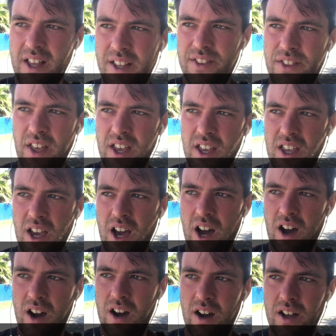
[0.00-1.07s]
They
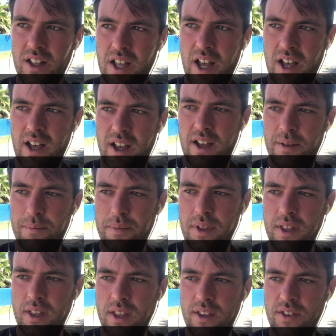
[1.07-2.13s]
are um,
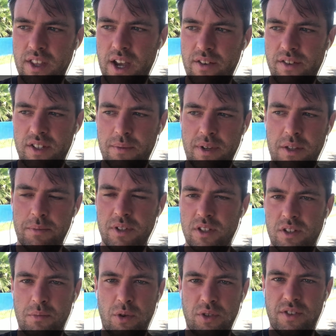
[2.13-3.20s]
the areas that make the
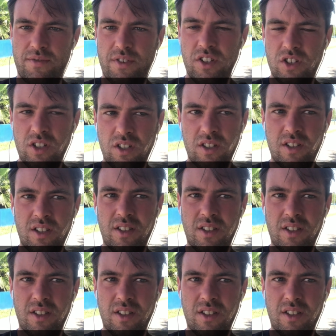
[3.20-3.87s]
business most efficient.